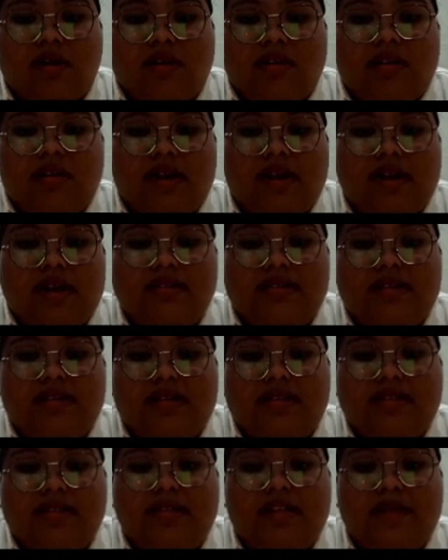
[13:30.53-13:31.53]
The next
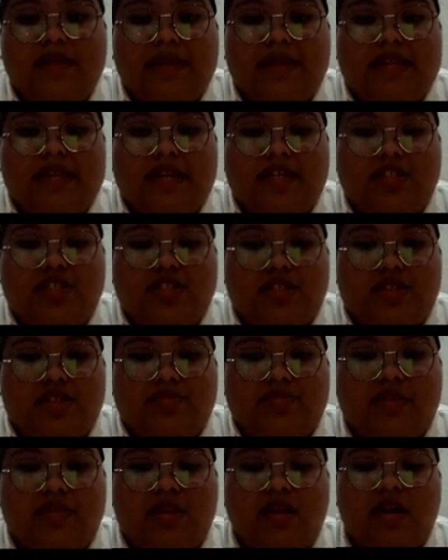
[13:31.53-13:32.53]
is limitation.
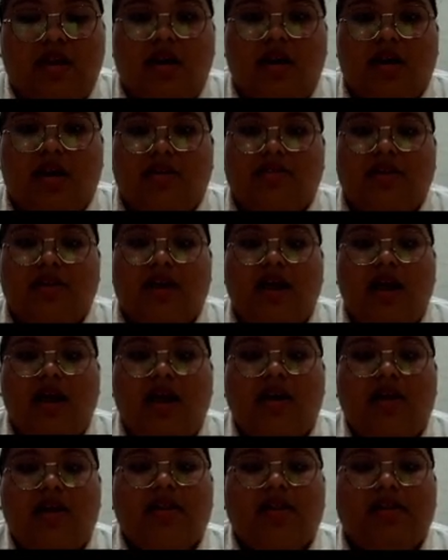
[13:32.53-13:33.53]
There
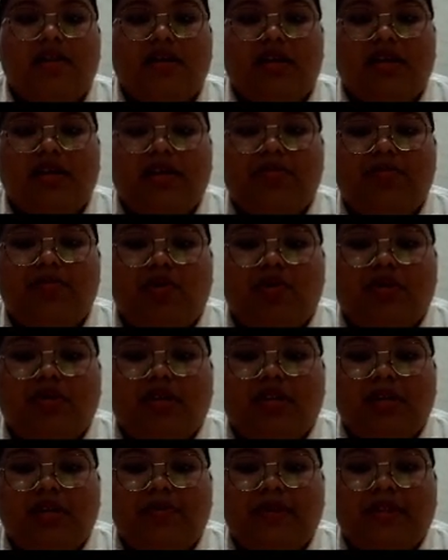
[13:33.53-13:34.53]
are any
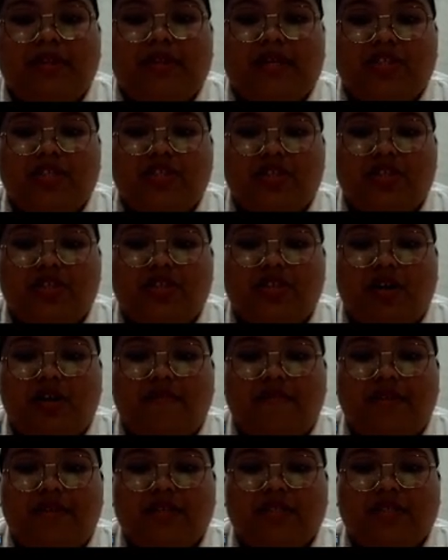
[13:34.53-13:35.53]
important limitations
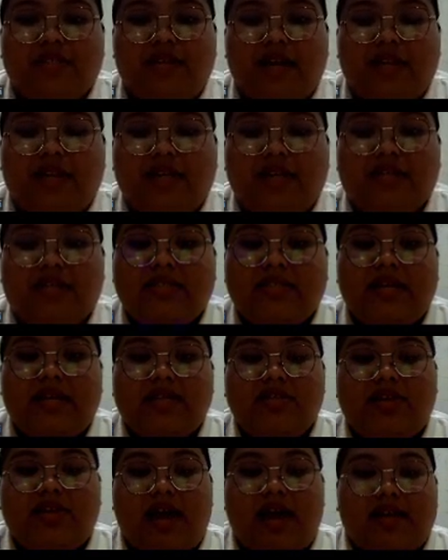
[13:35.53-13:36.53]
of this study,
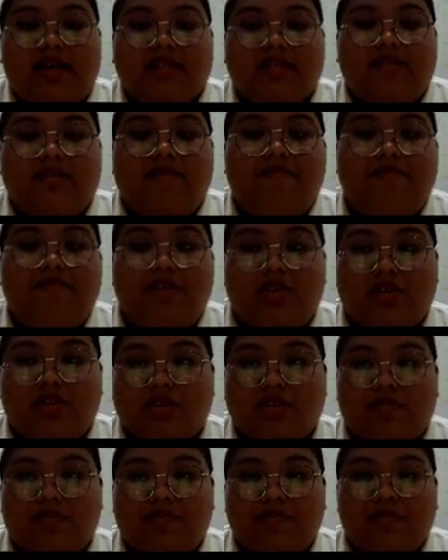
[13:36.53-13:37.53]
such as
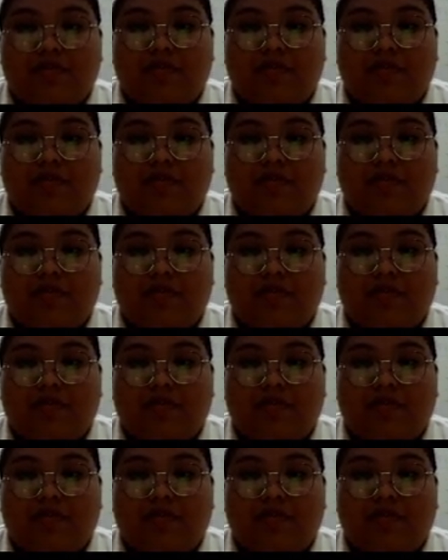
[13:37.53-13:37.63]
first,